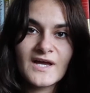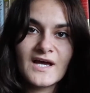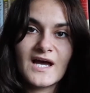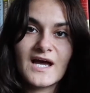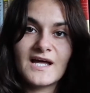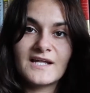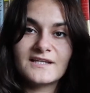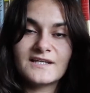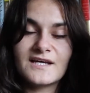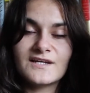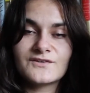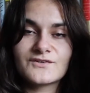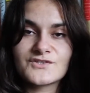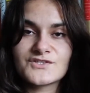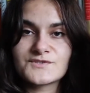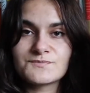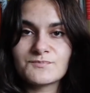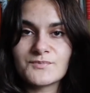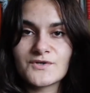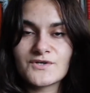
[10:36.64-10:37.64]
and then
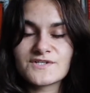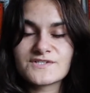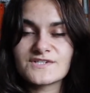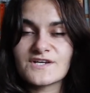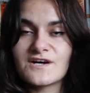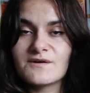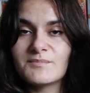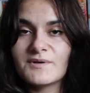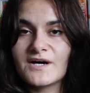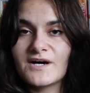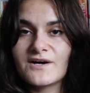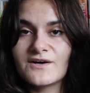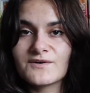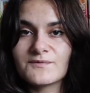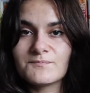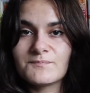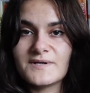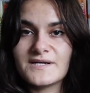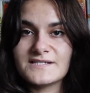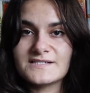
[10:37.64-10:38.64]
there's books
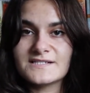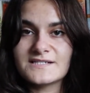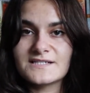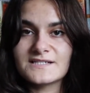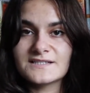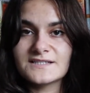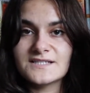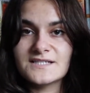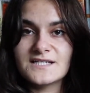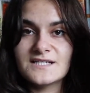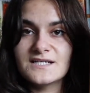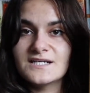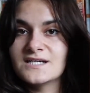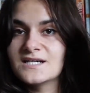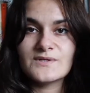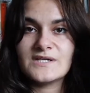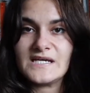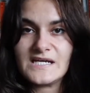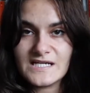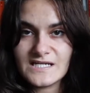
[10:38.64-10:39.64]
about basically
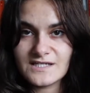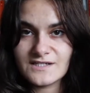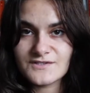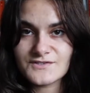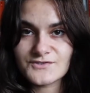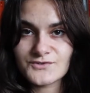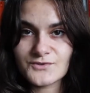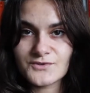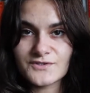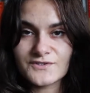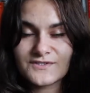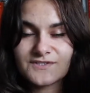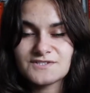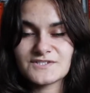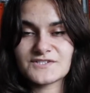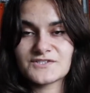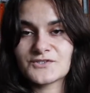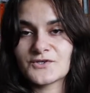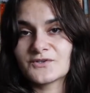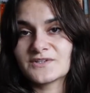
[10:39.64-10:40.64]
eating disorders.
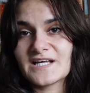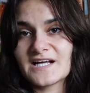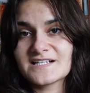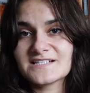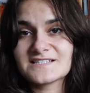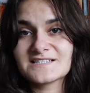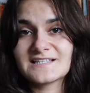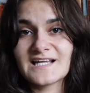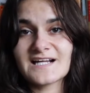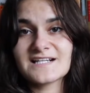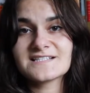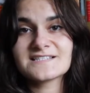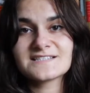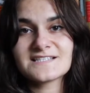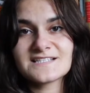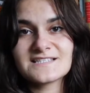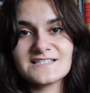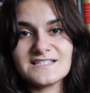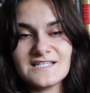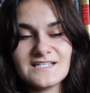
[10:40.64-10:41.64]
So that's
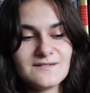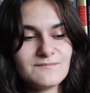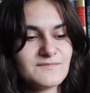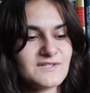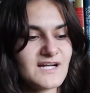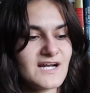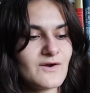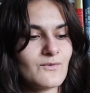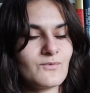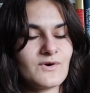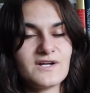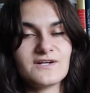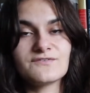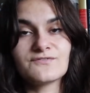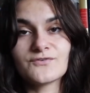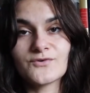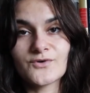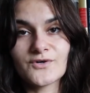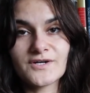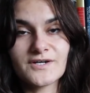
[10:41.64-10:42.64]
the theme that I went
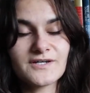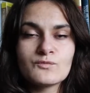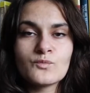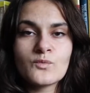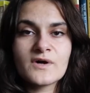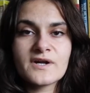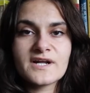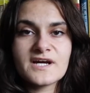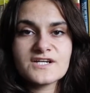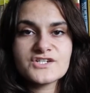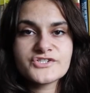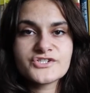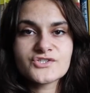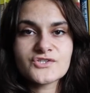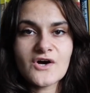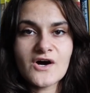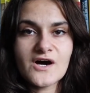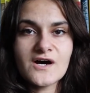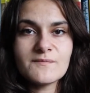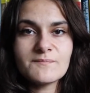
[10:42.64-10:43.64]
for. When I
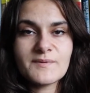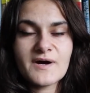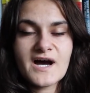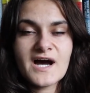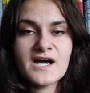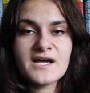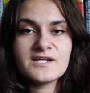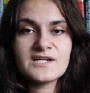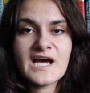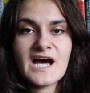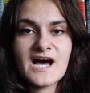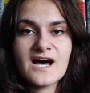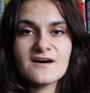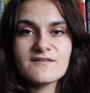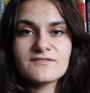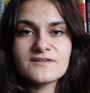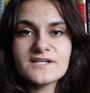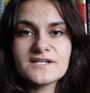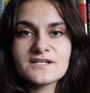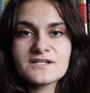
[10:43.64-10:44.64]
shop, I
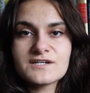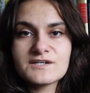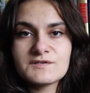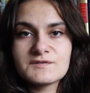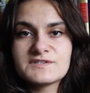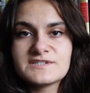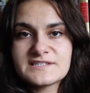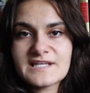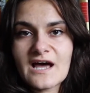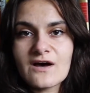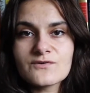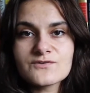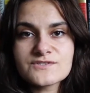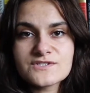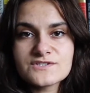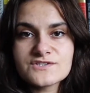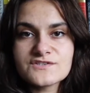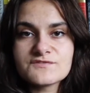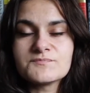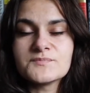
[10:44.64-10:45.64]
have like
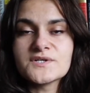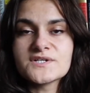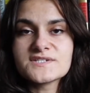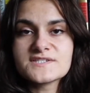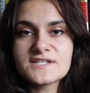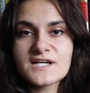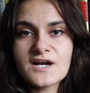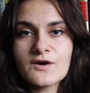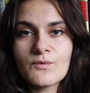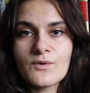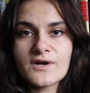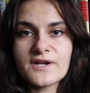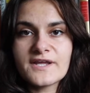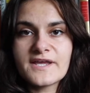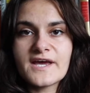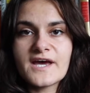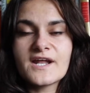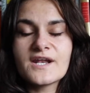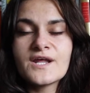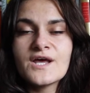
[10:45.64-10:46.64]
thousands of books that I want to
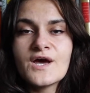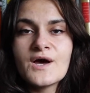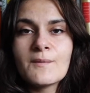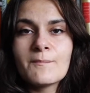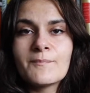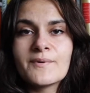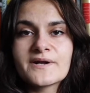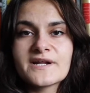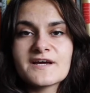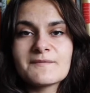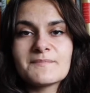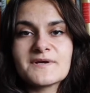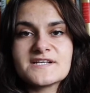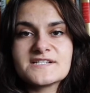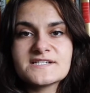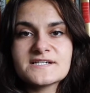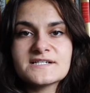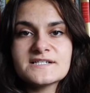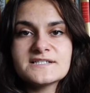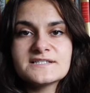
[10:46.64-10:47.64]
get, but I
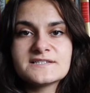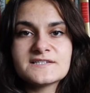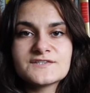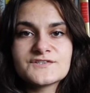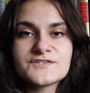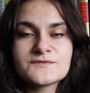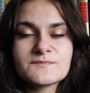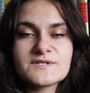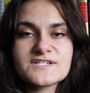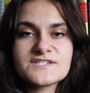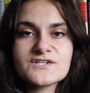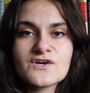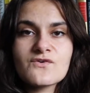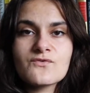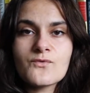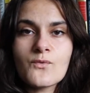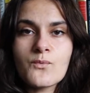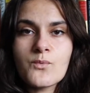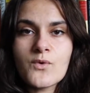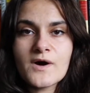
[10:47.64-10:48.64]
basically think to myself
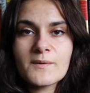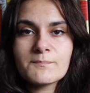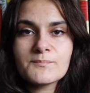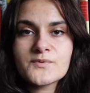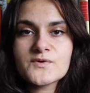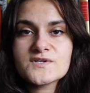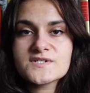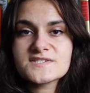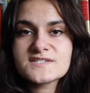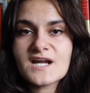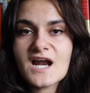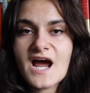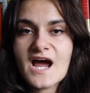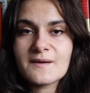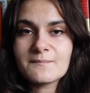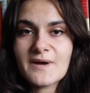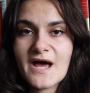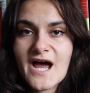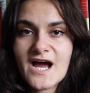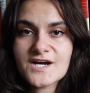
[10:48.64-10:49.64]
what books that
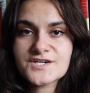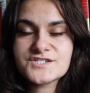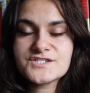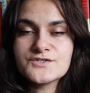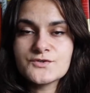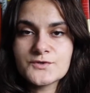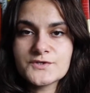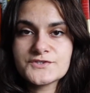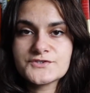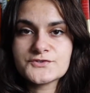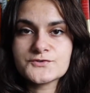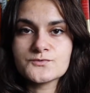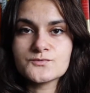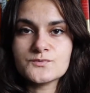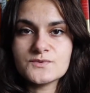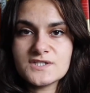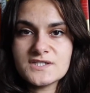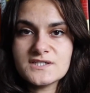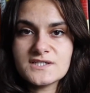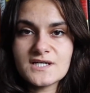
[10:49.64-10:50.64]
I'm actually going to
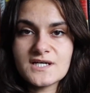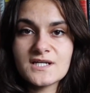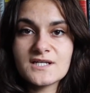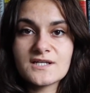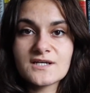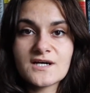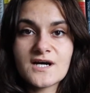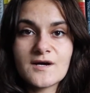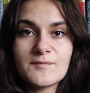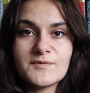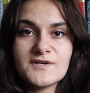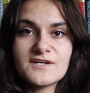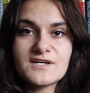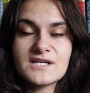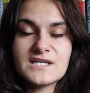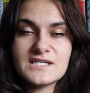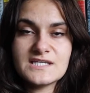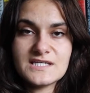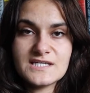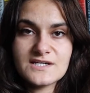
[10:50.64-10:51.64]
read in the coming
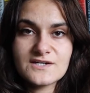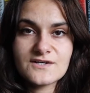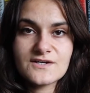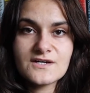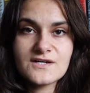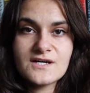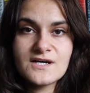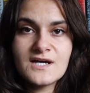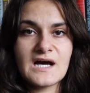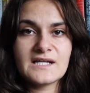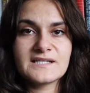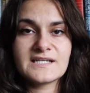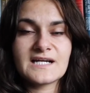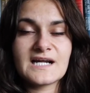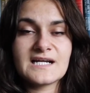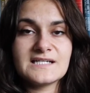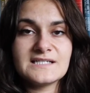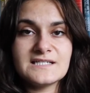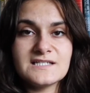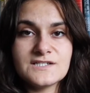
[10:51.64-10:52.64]
year, that
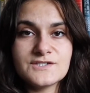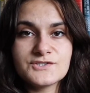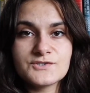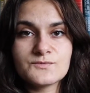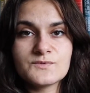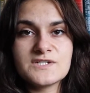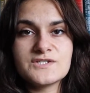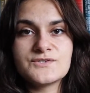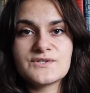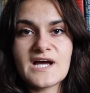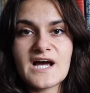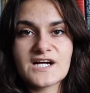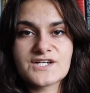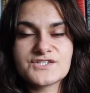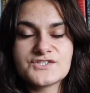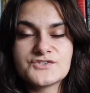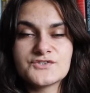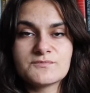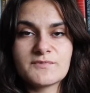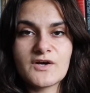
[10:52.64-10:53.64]
I need to read to
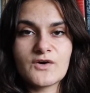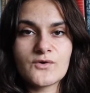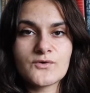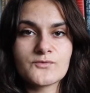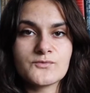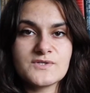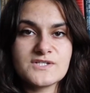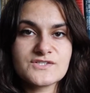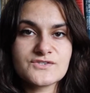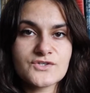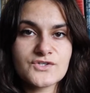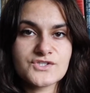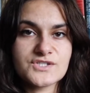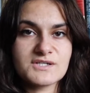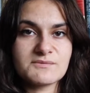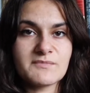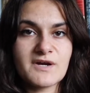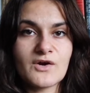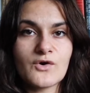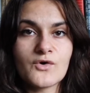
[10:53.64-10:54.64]
actually do my own research
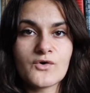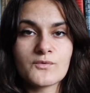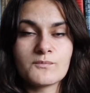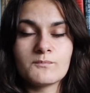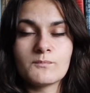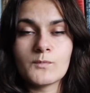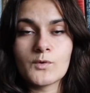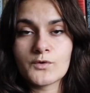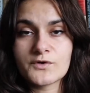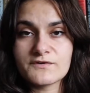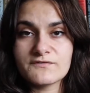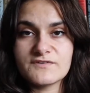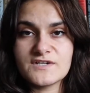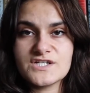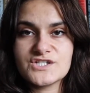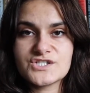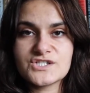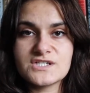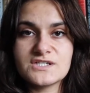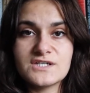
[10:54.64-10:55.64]
and my own
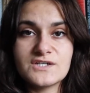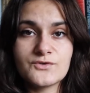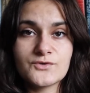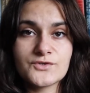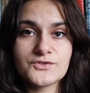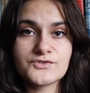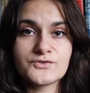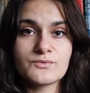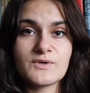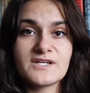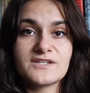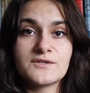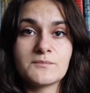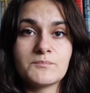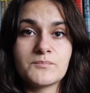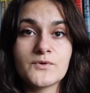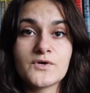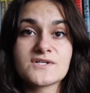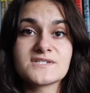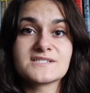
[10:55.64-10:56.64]
motivation in order to write the
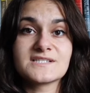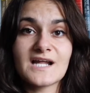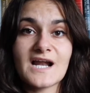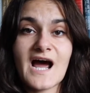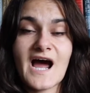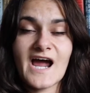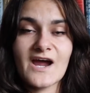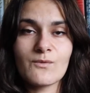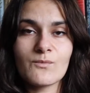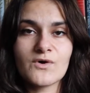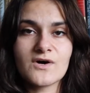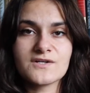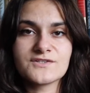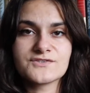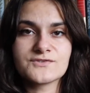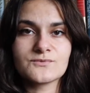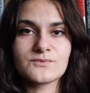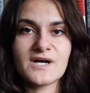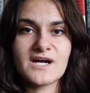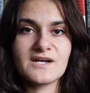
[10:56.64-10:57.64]
books that I want
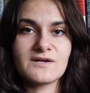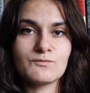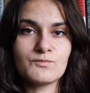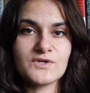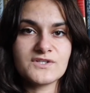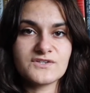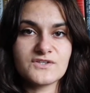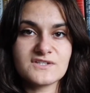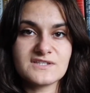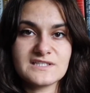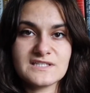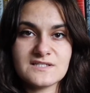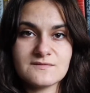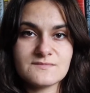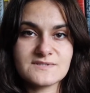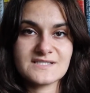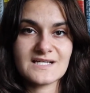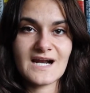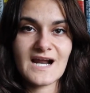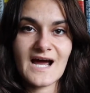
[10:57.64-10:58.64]
to write with the
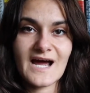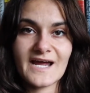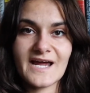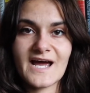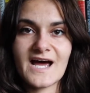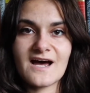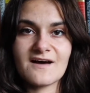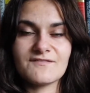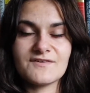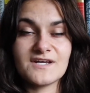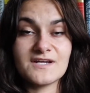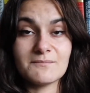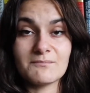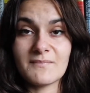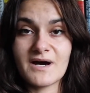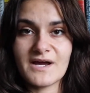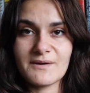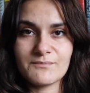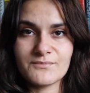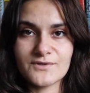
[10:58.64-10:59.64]
themes that I have in
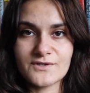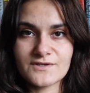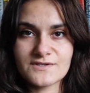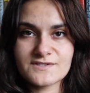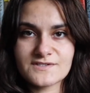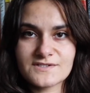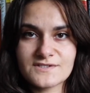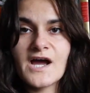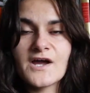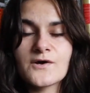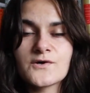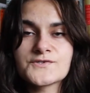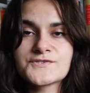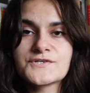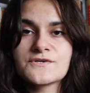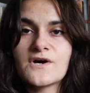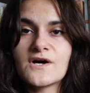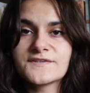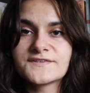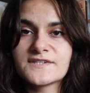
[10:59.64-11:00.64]
my books. I also
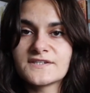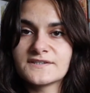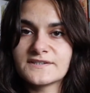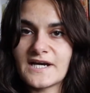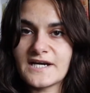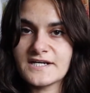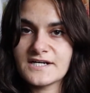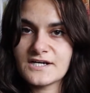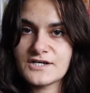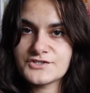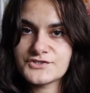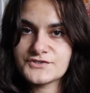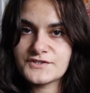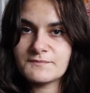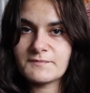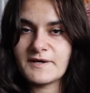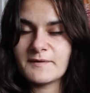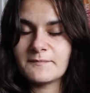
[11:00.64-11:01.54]
got The Night Country by